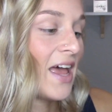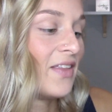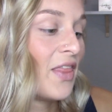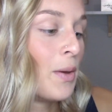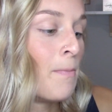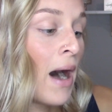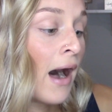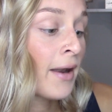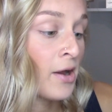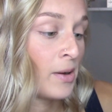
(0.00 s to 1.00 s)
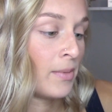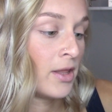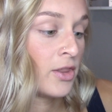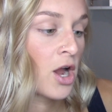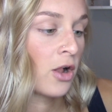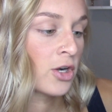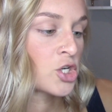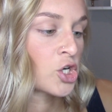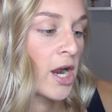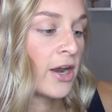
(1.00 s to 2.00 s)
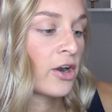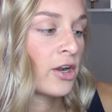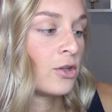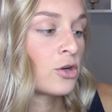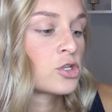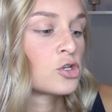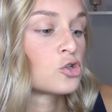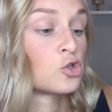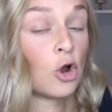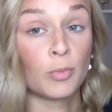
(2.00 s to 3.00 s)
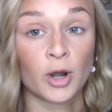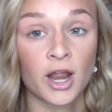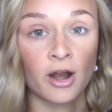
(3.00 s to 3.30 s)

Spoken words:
And then the bottom, the color Trainer, looks so pretty.